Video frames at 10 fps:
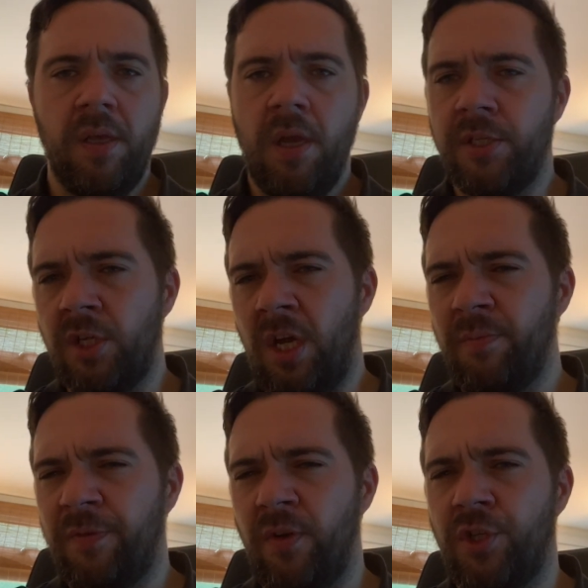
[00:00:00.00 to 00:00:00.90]
A
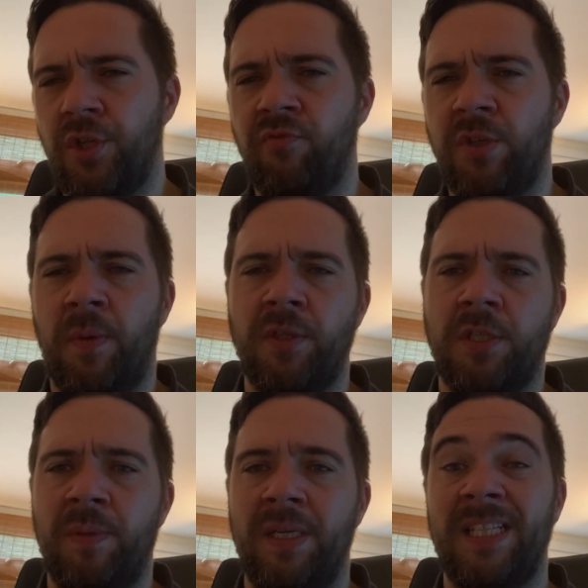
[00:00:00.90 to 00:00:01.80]
SIAM's function
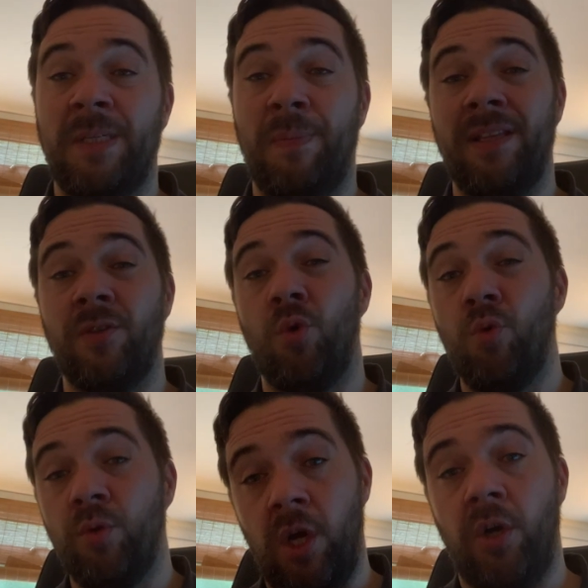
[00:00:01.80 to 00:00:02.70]
responsibility spans
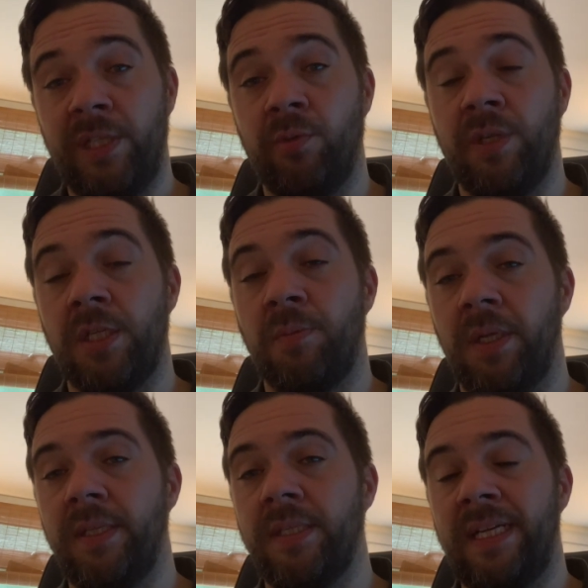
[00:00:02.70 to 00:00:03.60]
all the ITIL
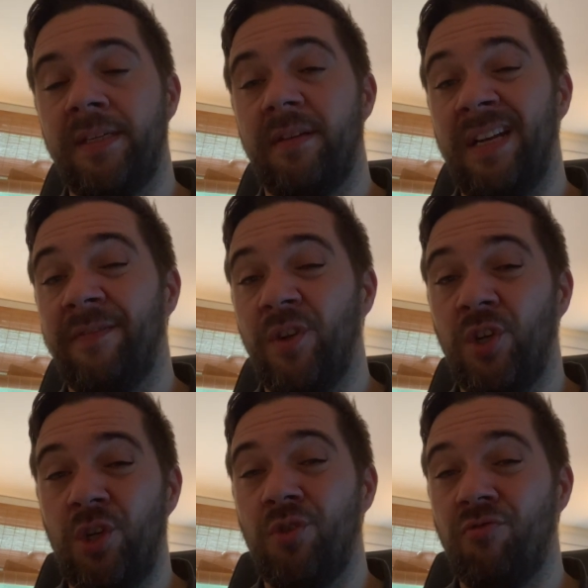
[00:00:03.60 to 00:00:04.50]
disciplines and for
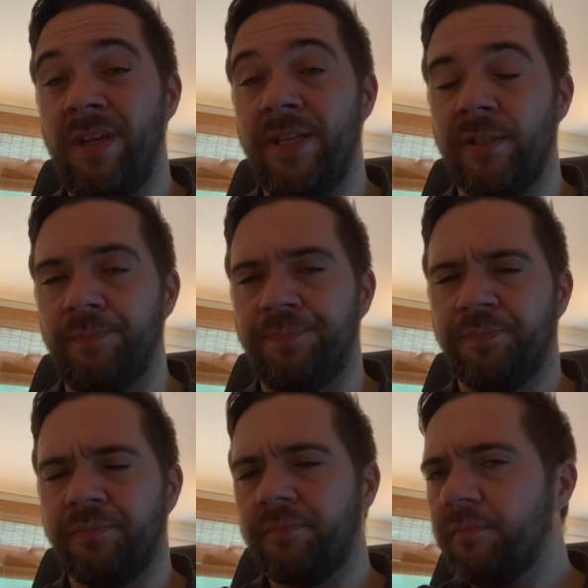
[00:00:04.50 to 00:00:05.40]
good reason.
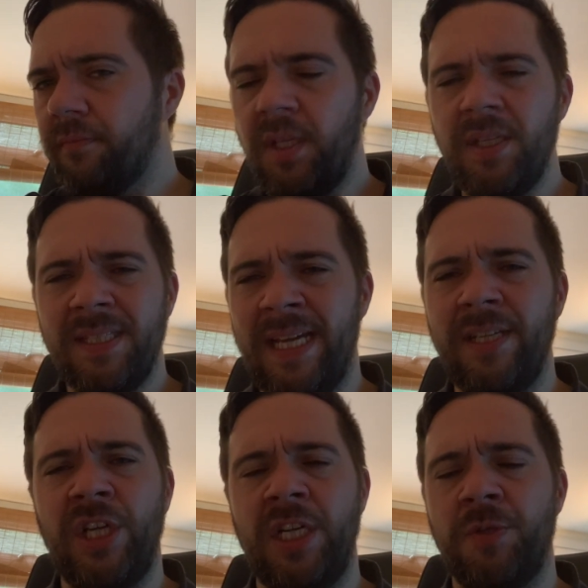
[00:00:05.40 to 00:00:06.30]

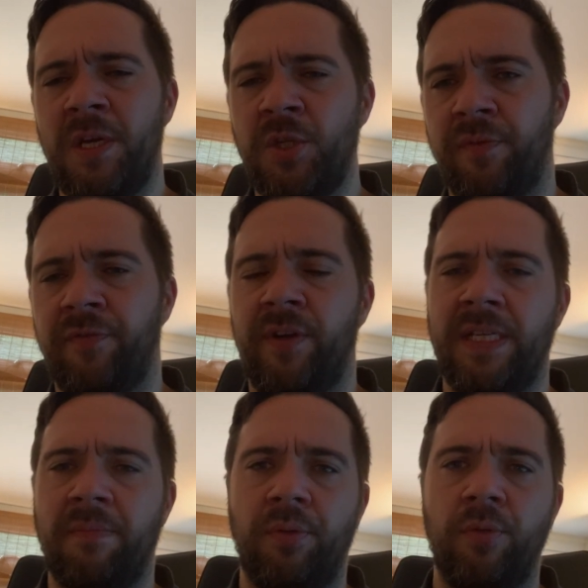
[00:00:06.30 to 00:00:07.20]
Take change management, for
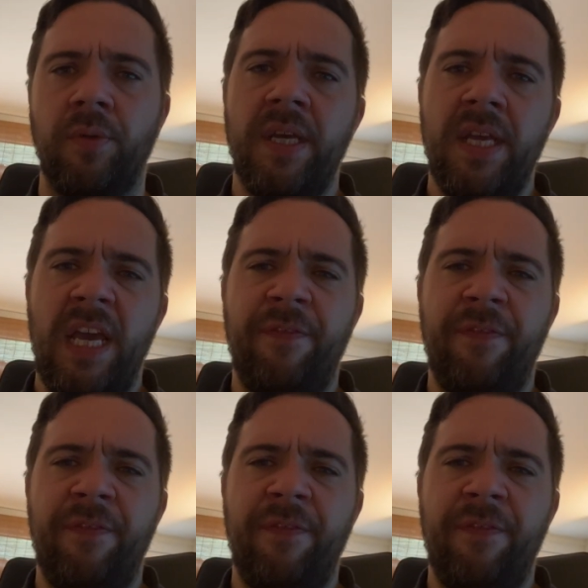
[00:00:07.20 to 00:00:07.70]
example. If